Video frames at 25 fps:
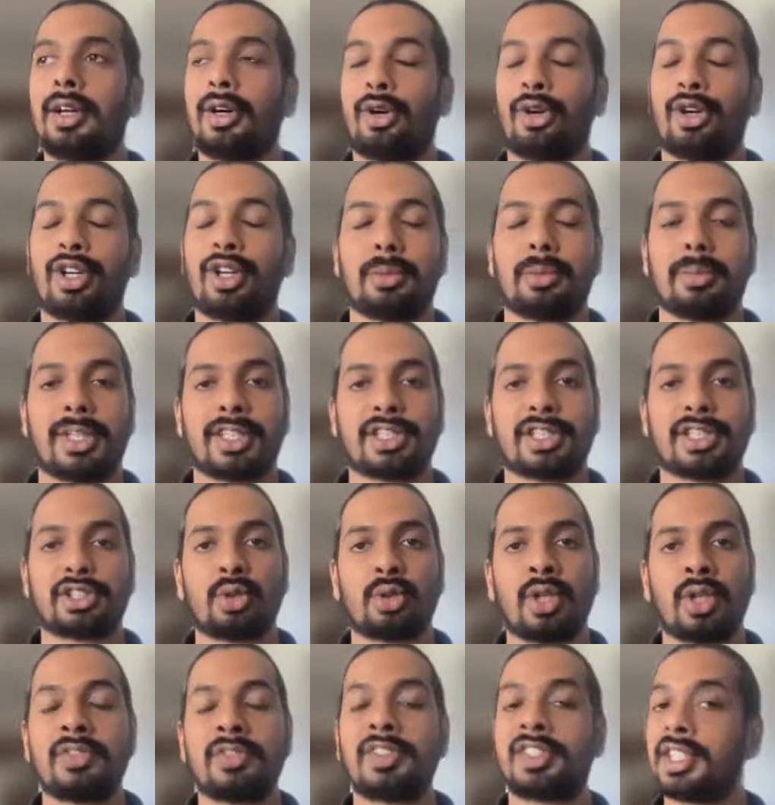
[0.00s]
or in my
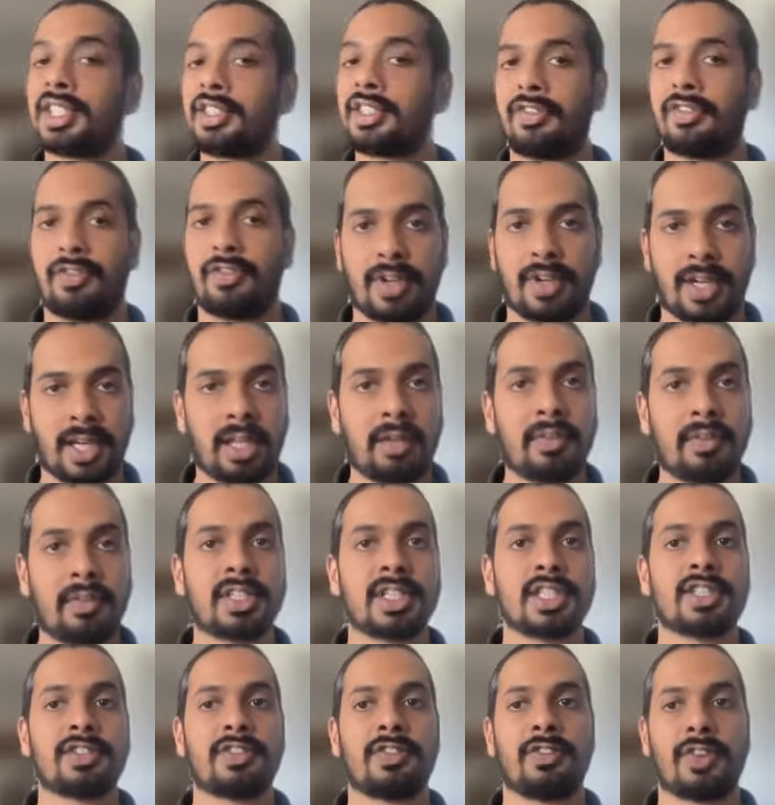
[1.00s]
story, which is fine,
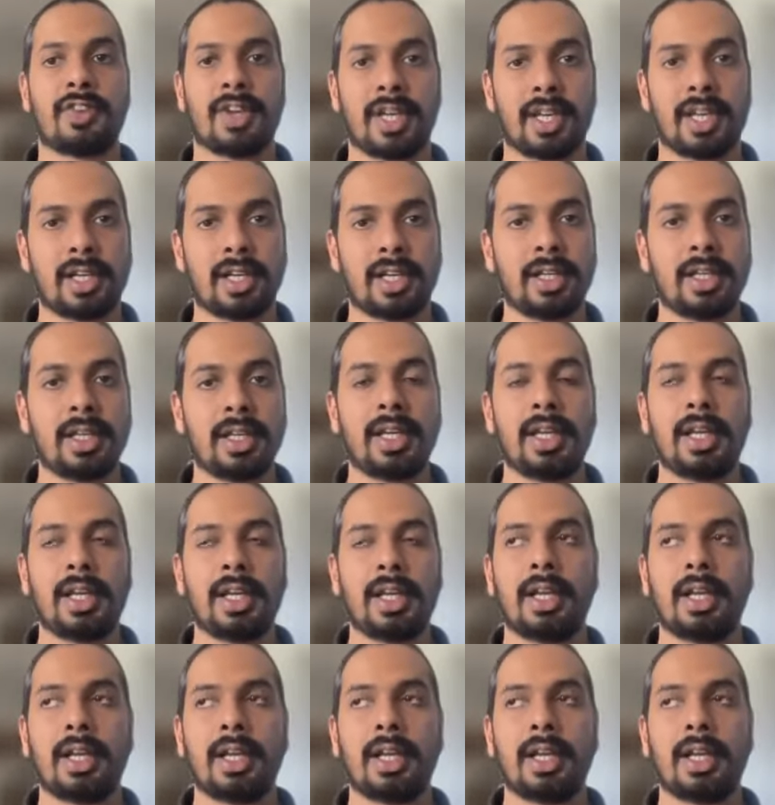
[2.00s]
which is fair.